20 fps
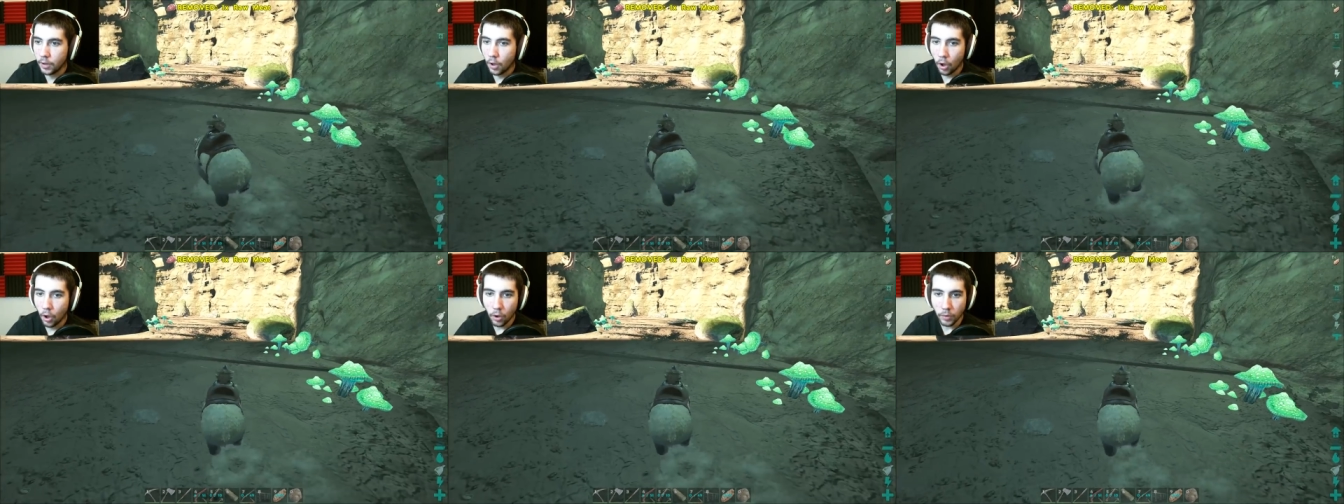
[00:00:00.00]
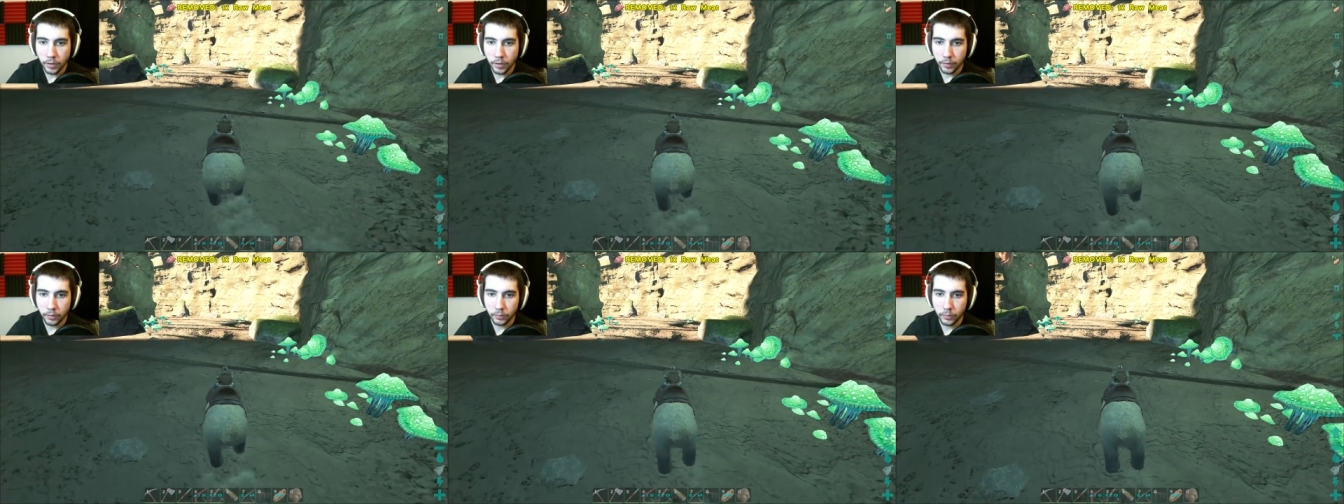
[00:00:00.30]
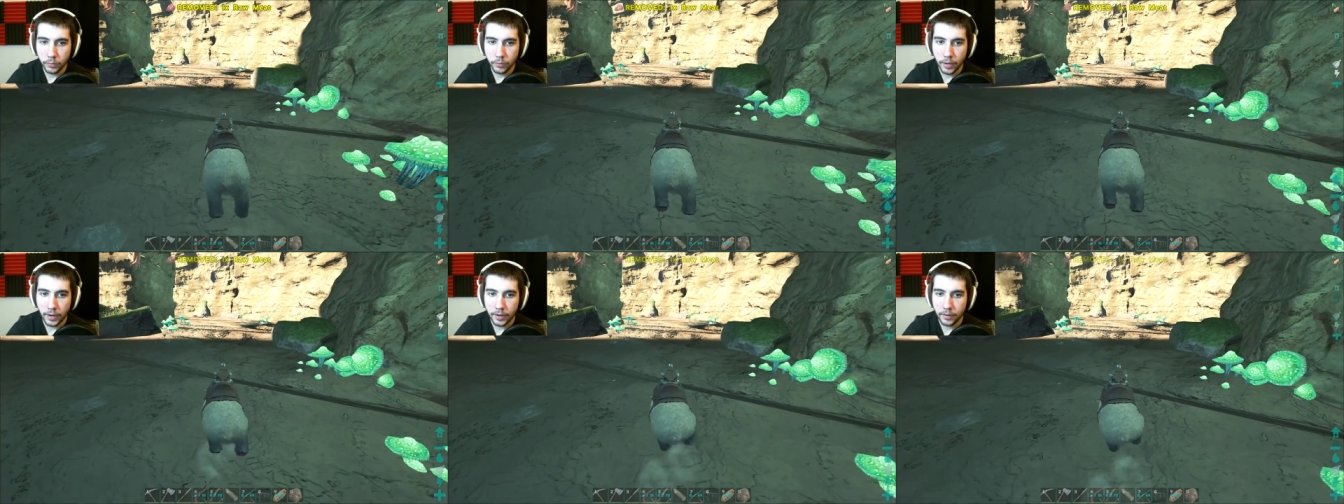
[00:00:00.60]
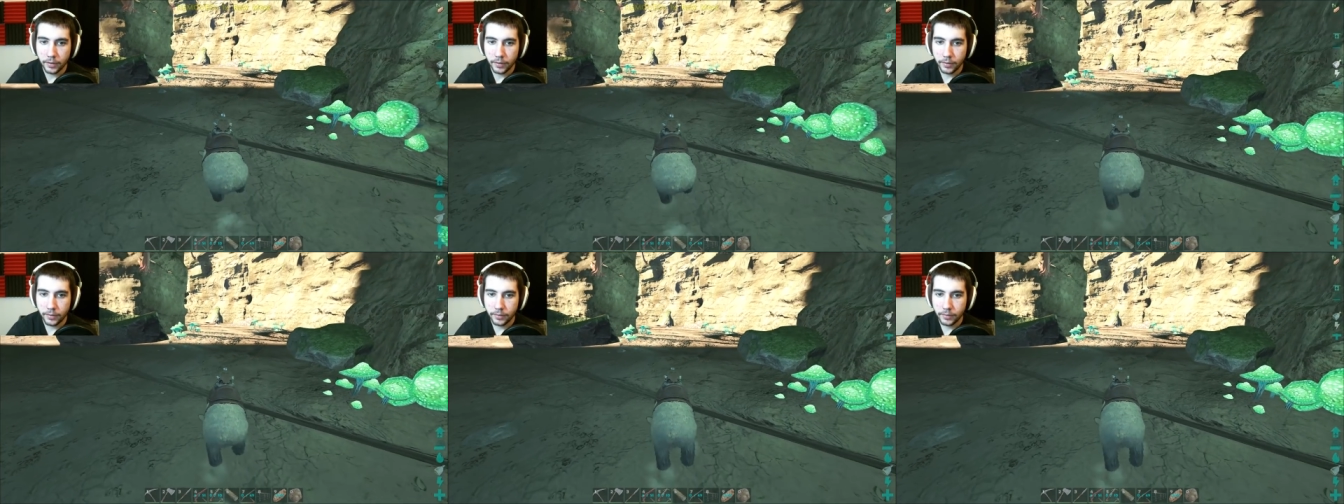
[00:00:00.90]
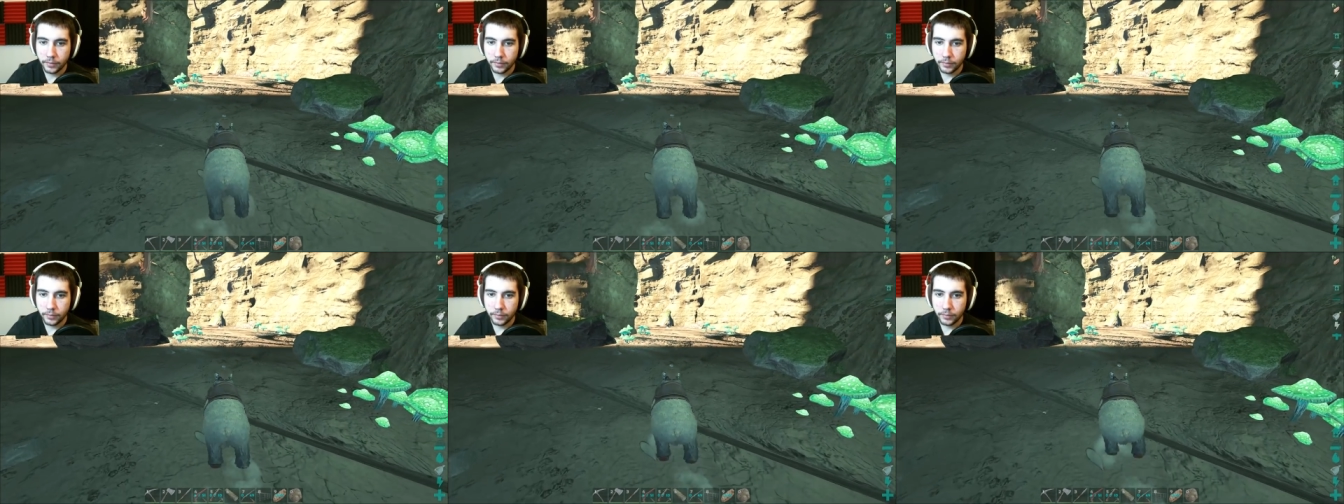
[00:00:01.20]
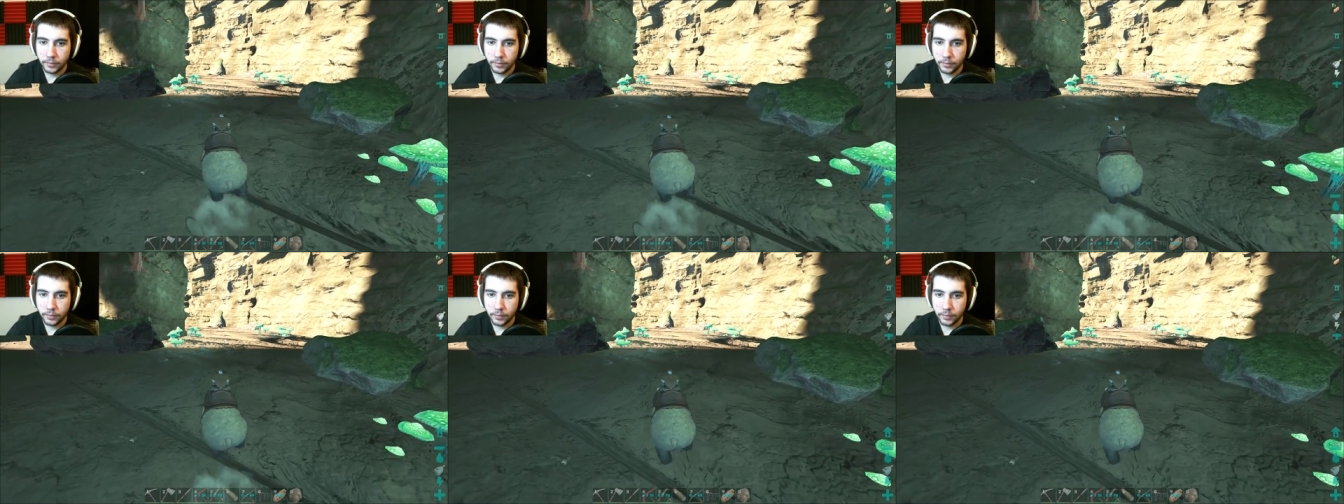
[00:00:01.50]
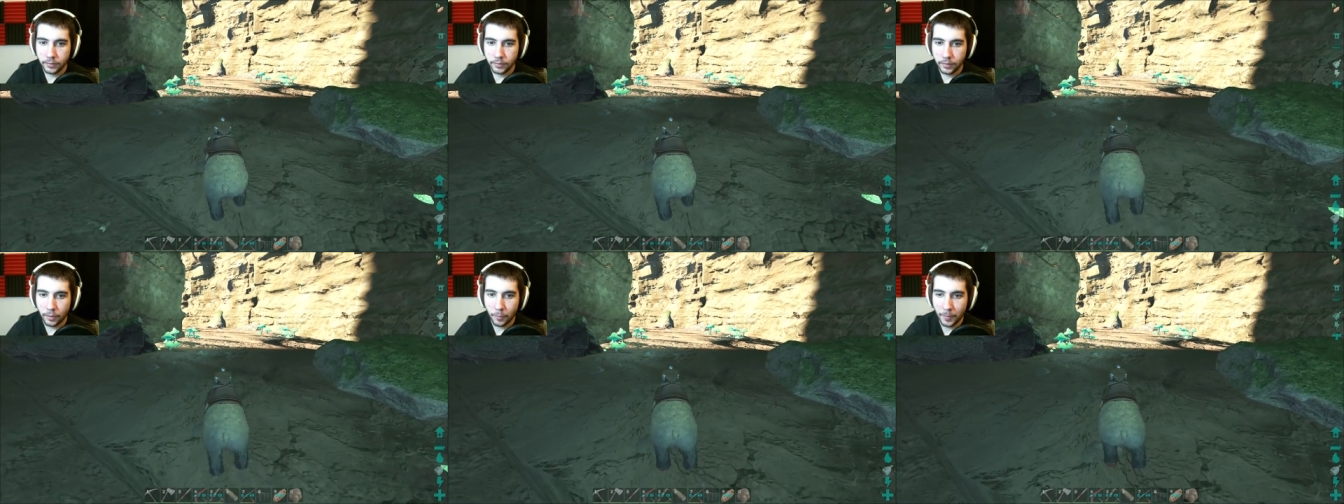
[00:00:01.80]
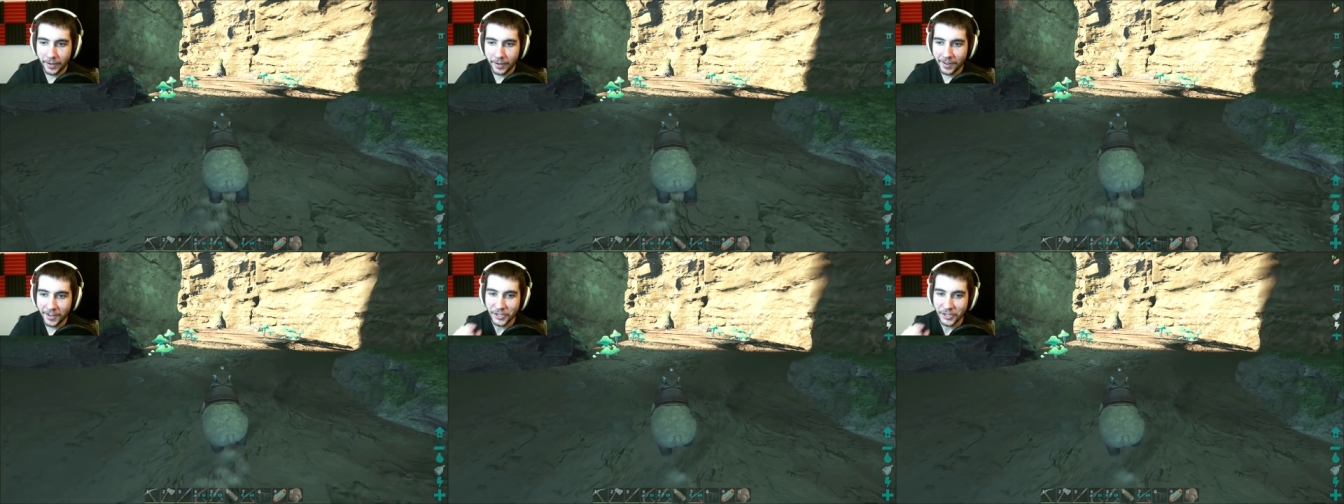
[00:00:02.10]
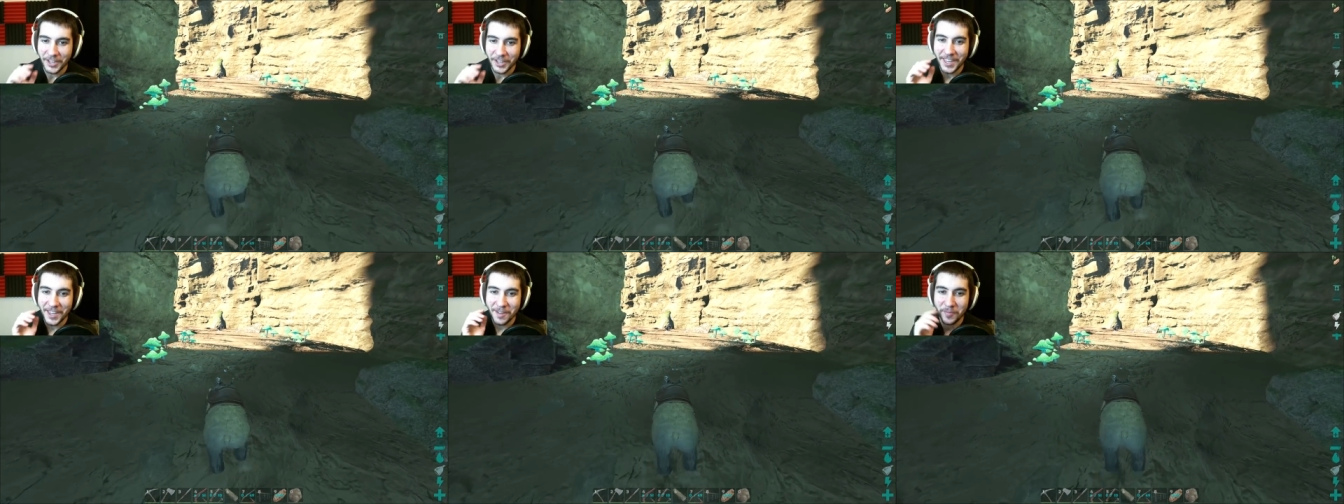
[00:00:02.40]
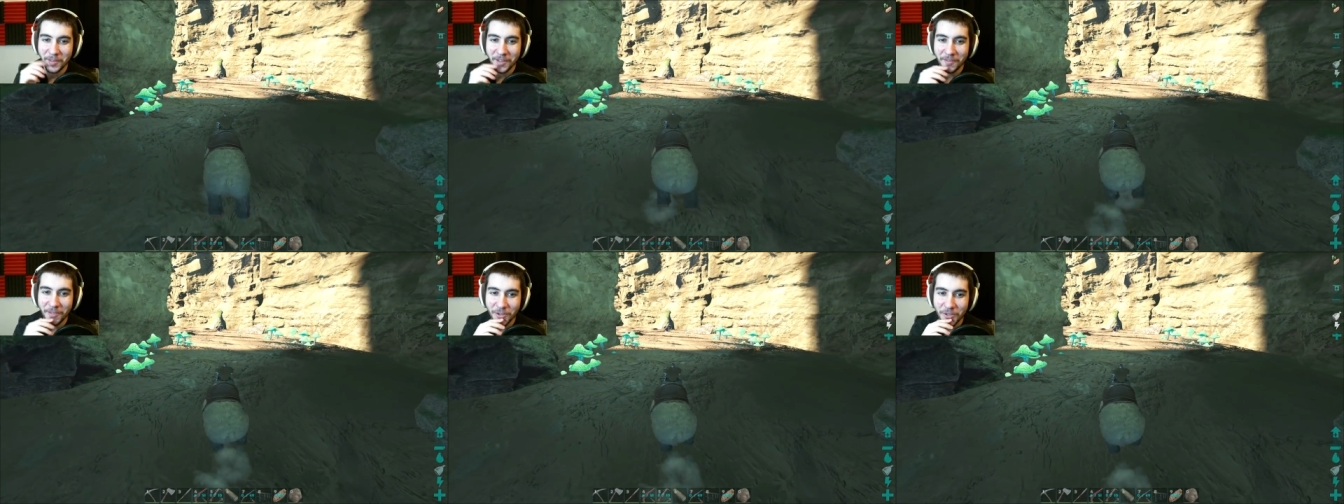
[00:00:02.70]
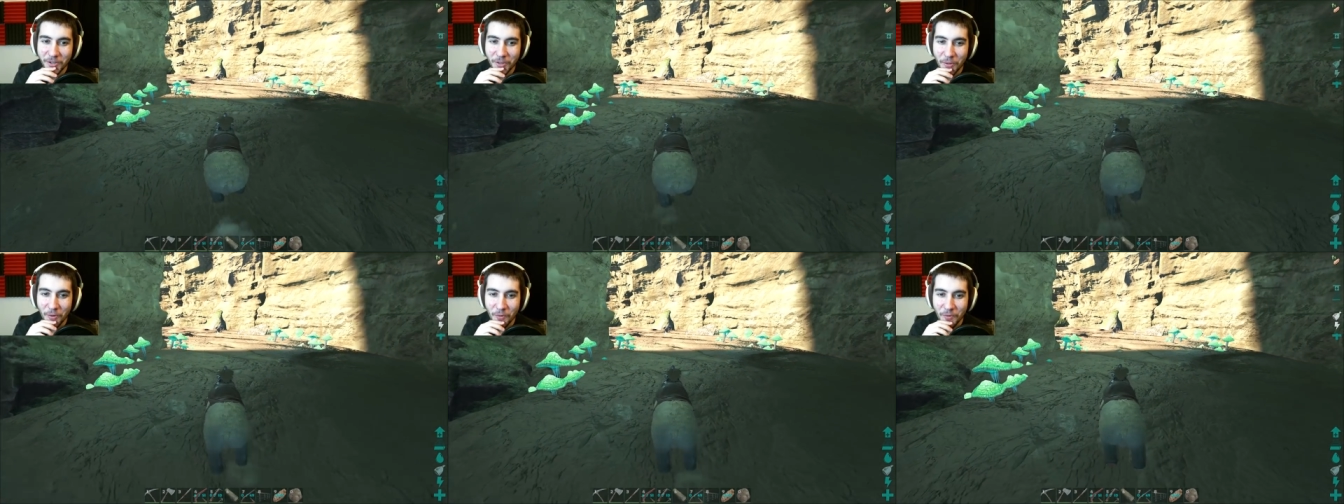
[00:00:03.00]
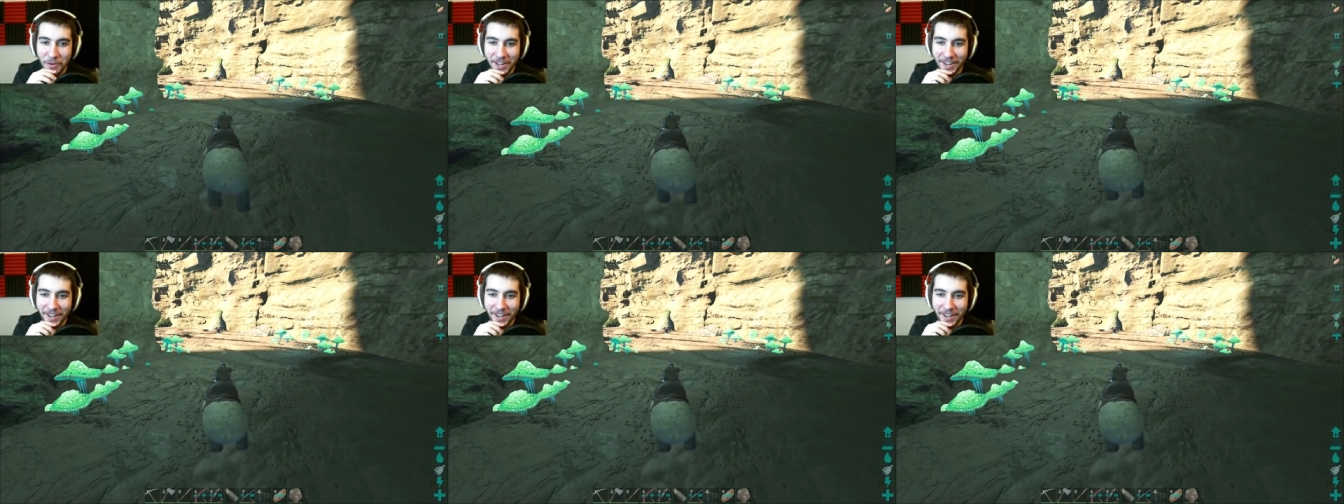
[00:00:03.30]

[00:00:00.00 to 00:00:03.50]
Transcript: Oh, another loot crate. Oh my gosh, I can't believe there's three